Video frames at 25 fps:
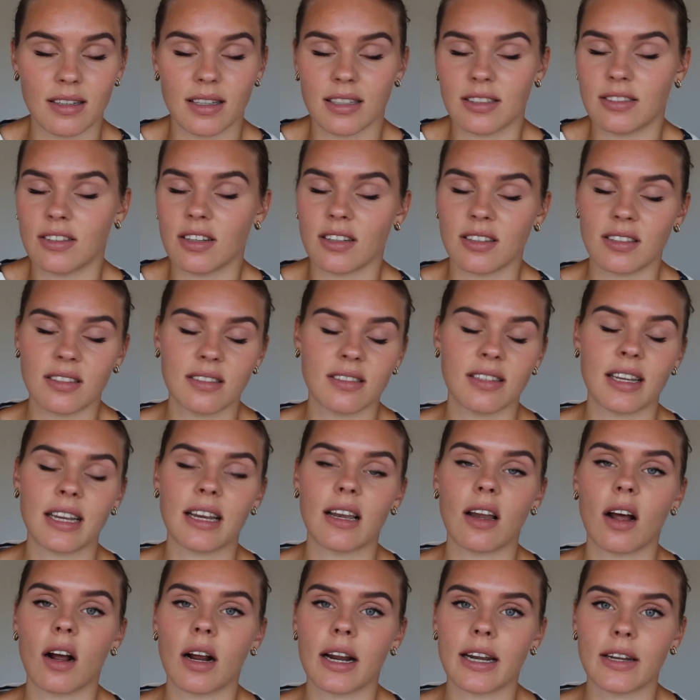it doesn't take
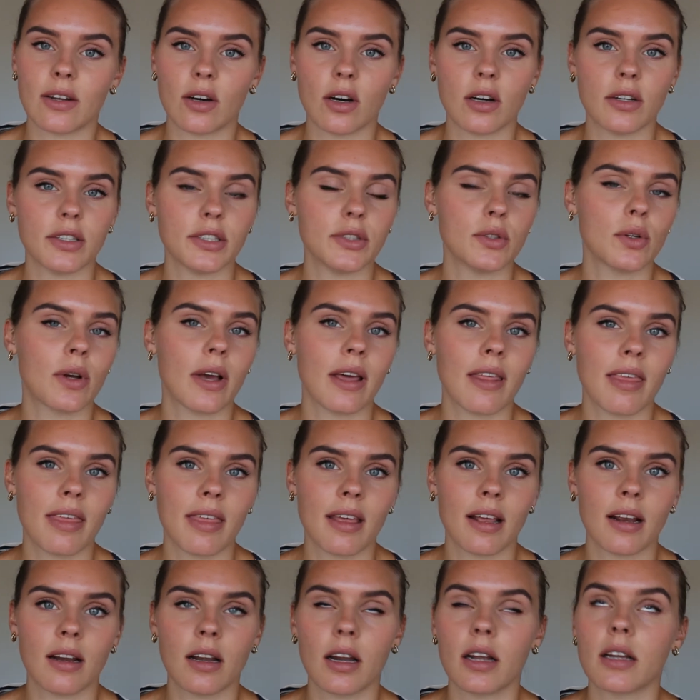long at all. You can
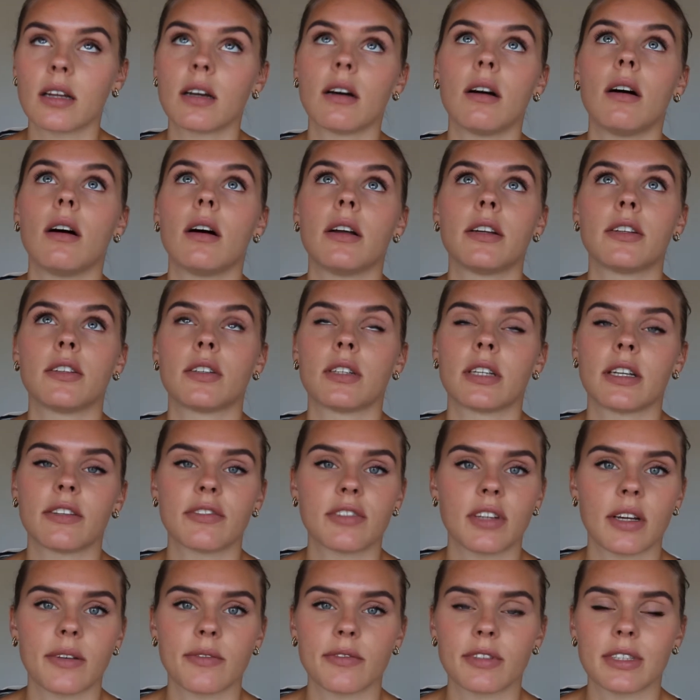think like, oh, I don't have
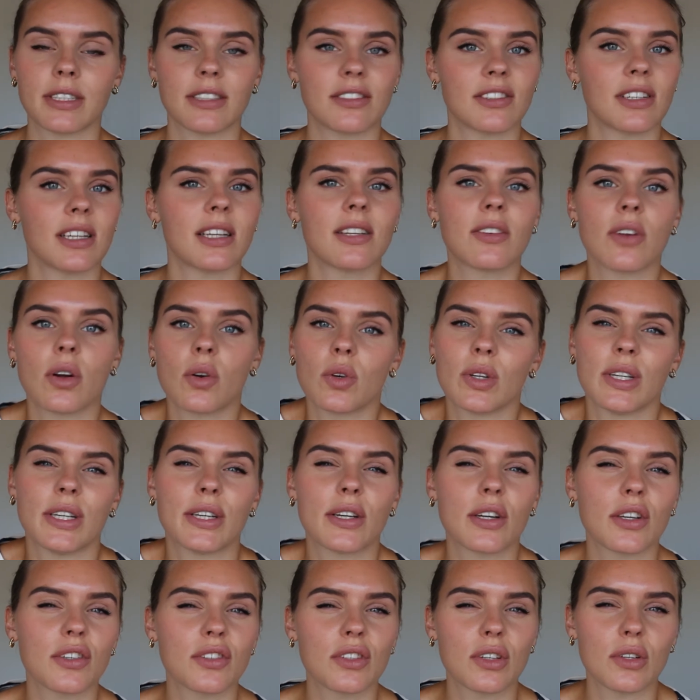time for this. It only
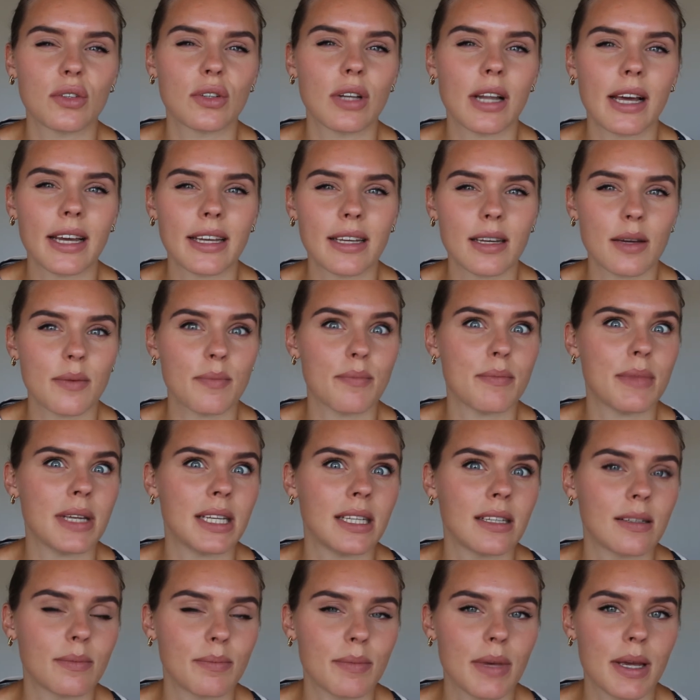costs you like a
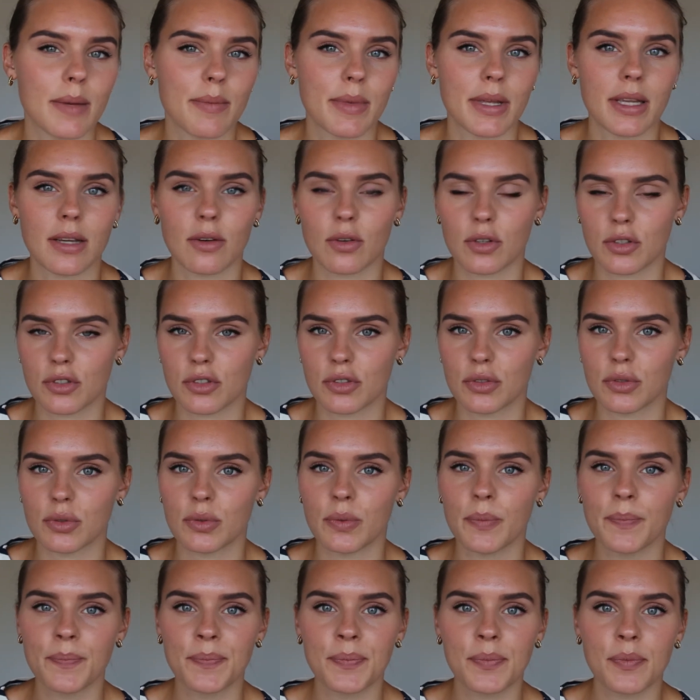minute maybe or two.
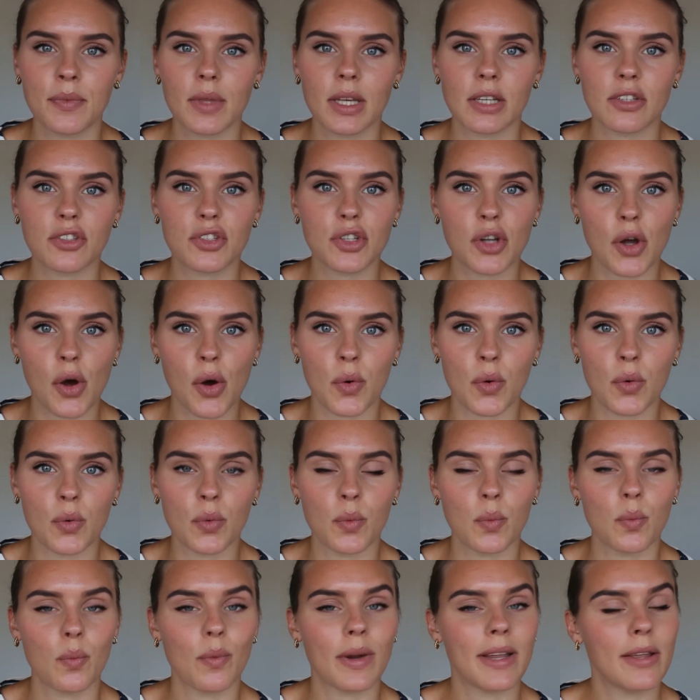
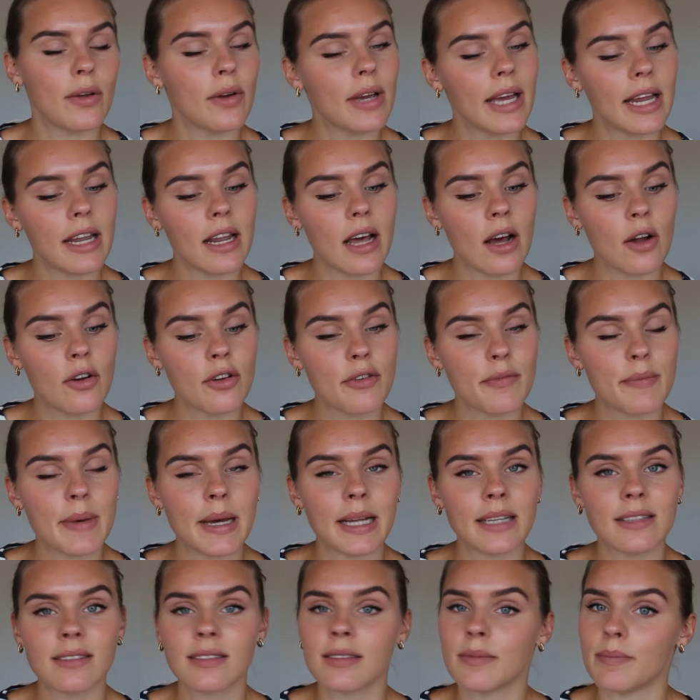So when you get out of
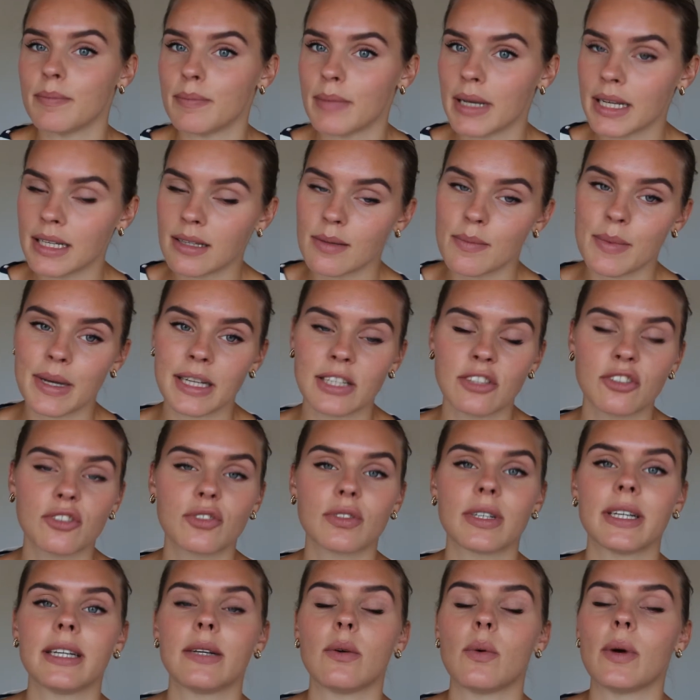bed, make the bed
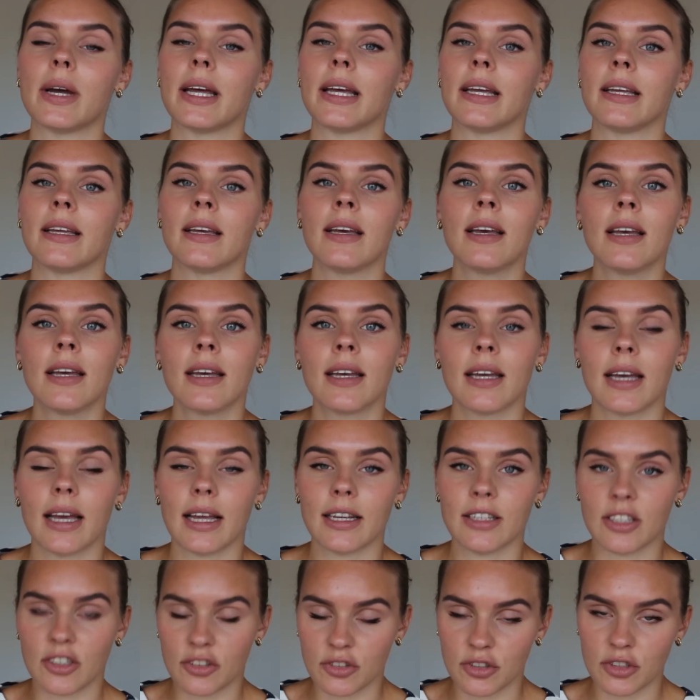straight away
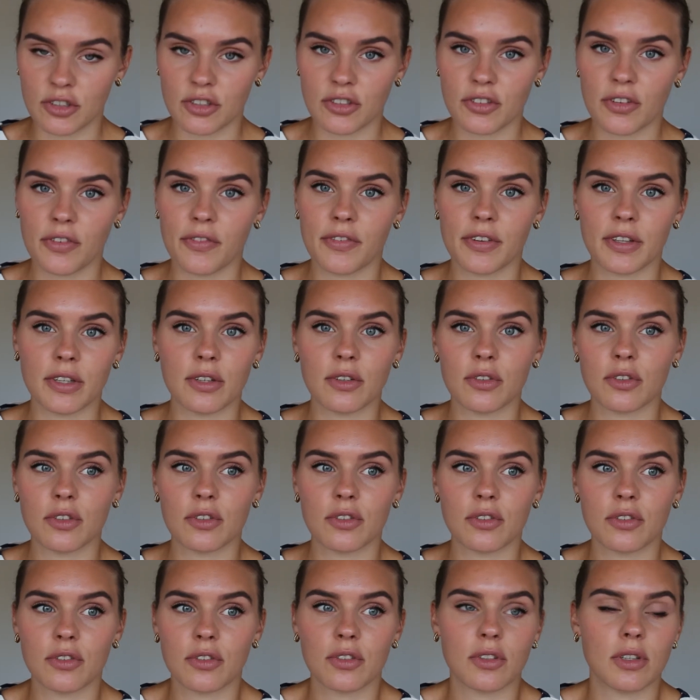and it just
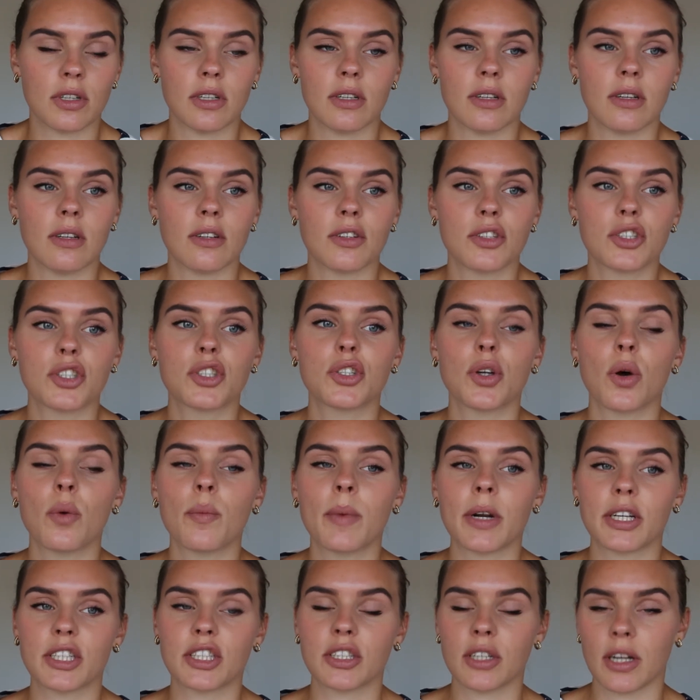feels so
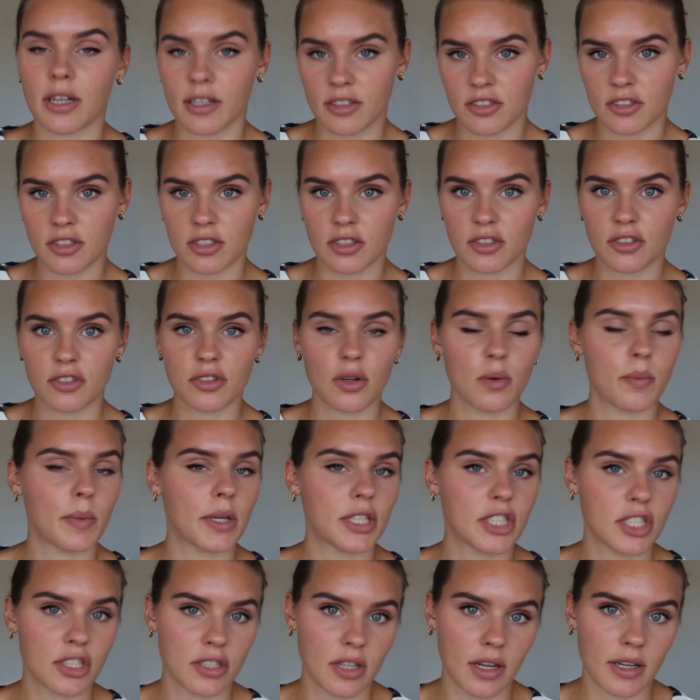much nicer, so
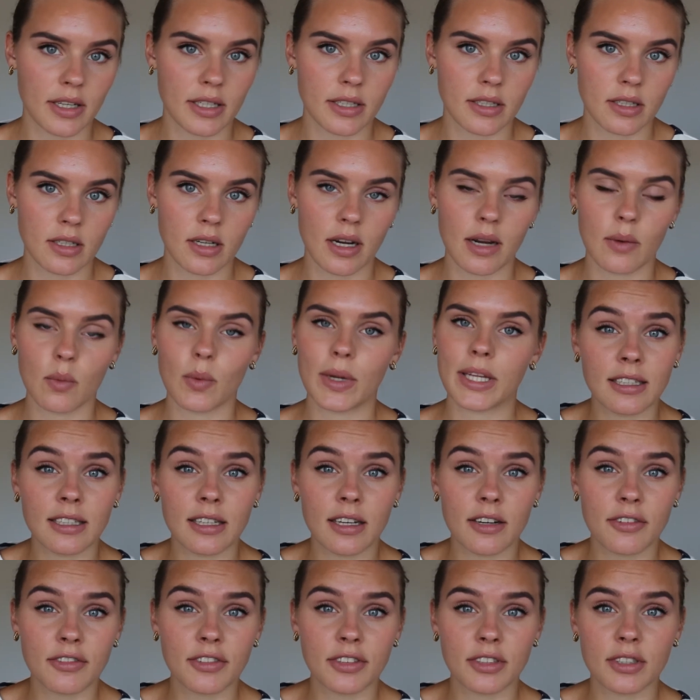much tidier. And when the
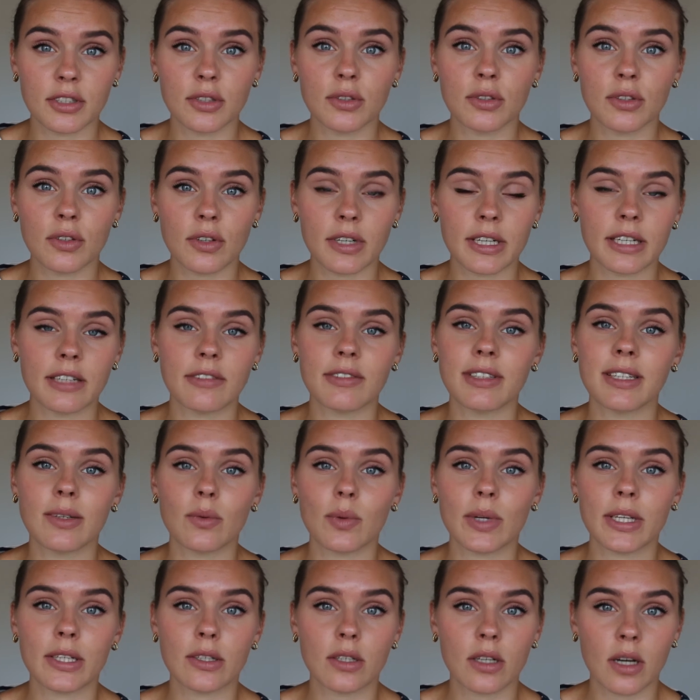afternoon or evening
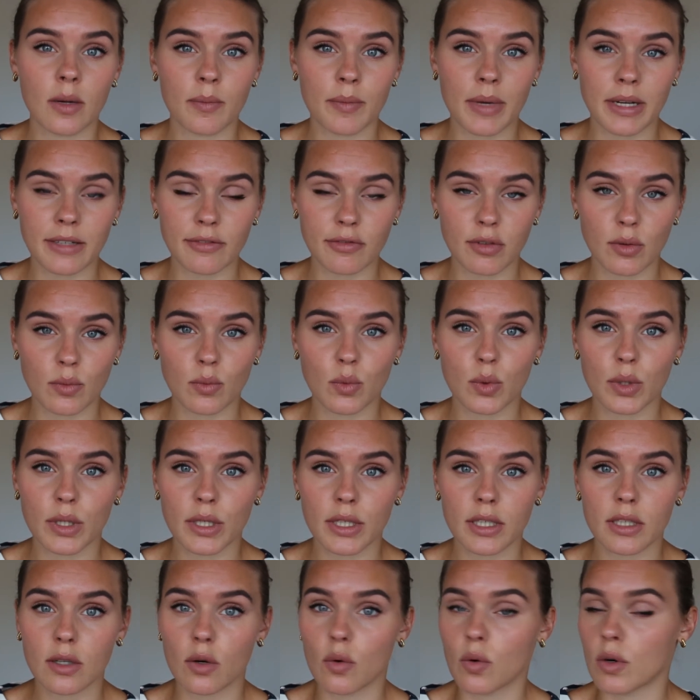when you come back from
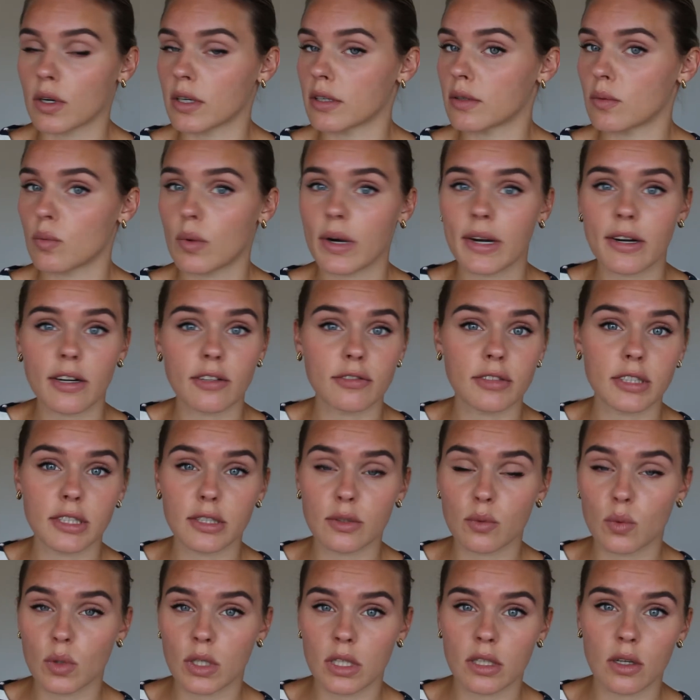work or wherever
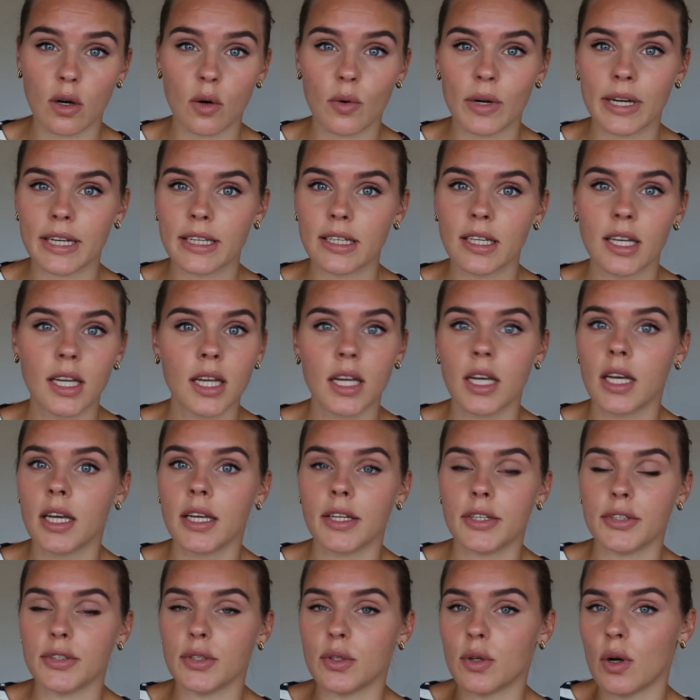you were going,
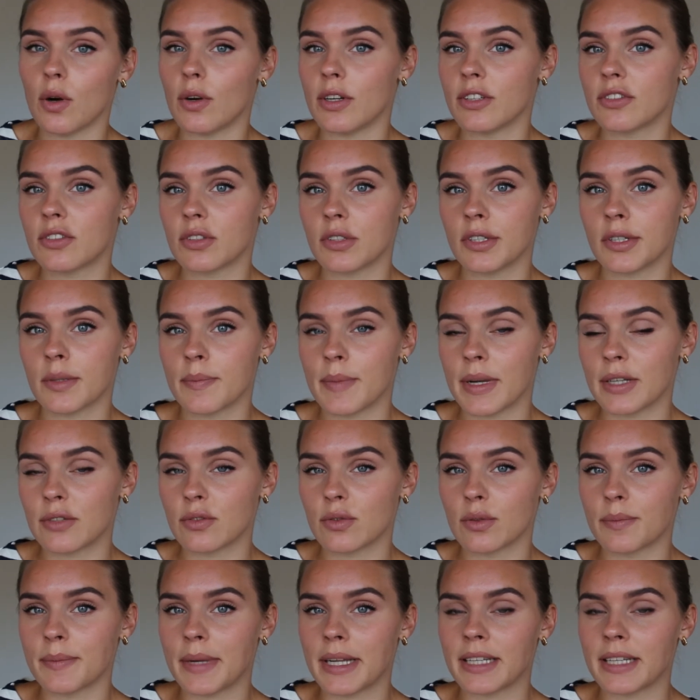you go into your bedroom